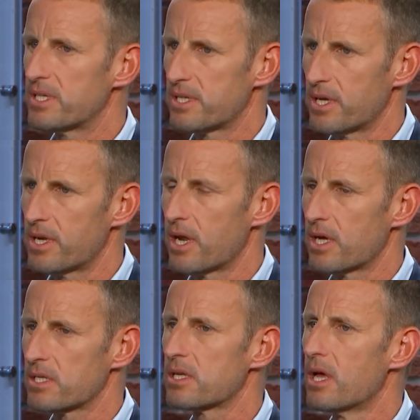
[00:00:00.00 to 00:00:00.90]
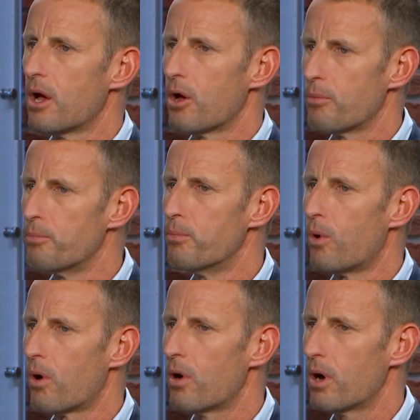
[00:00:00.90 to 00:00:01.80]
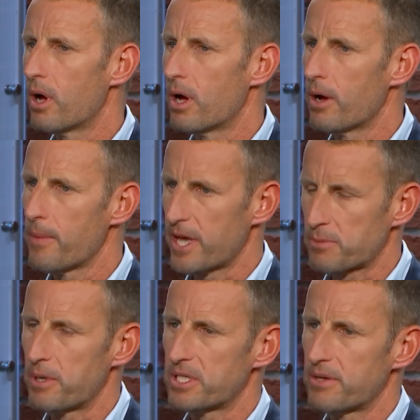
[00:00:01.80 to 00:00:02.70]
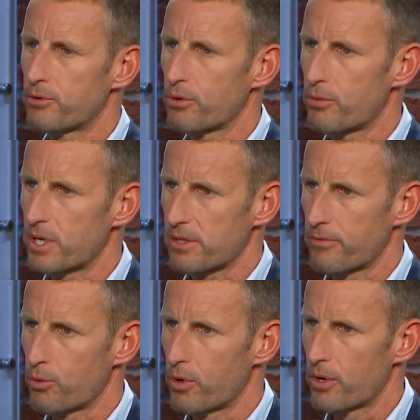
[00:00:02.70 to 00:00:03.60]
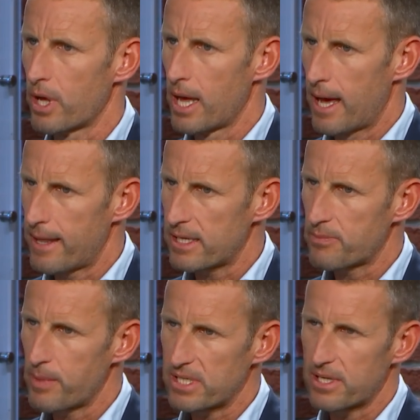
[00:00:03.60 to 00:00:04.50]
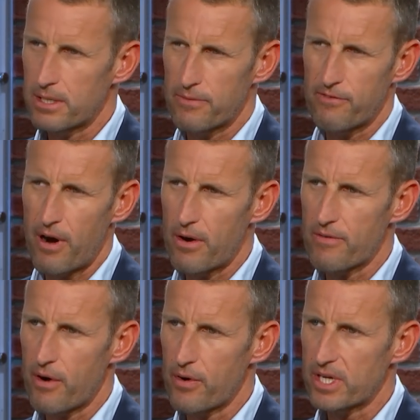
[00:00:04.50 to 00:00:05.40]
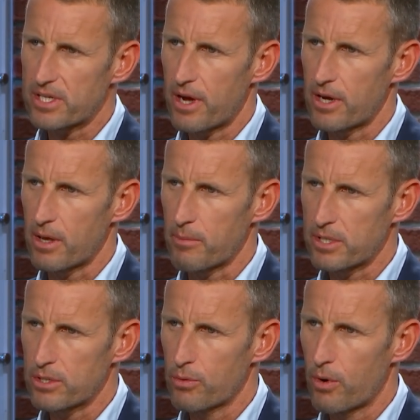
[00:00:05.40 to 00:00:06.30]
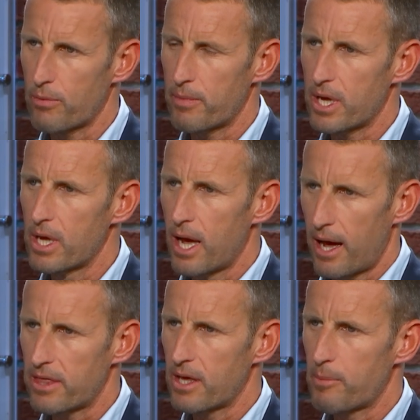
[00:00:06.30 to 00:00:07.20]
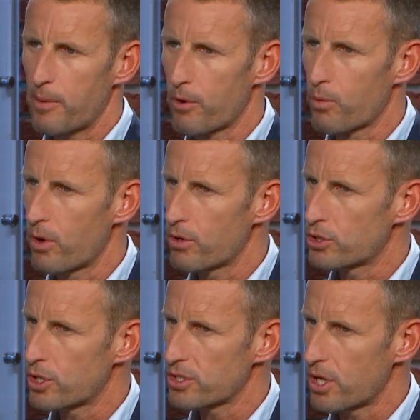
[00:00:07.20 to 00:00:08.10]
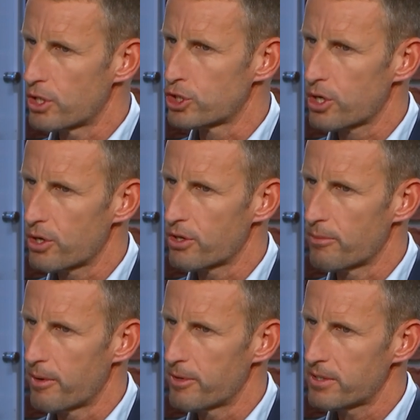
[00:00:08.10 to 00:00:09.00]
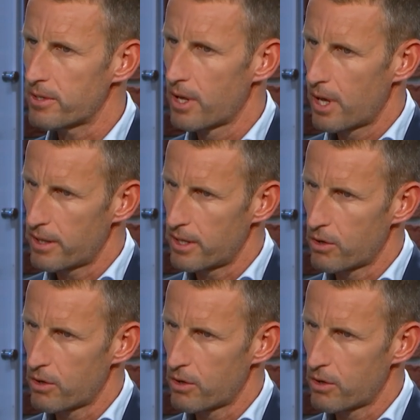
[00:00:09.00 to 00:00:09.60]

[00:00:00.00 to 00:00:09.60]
be seen as more uh, expensive to the rest of the world. And that makes it very, very exciting, because you want to make, I think people want to just enjoy the moment, and